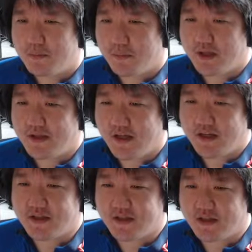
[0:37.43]
My
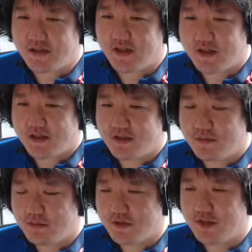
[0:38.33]
tank is Angelica,
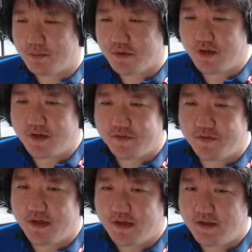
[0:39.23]
which I put at the
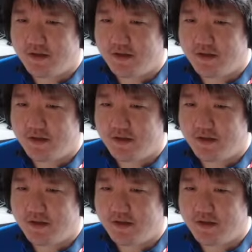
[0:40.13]
front.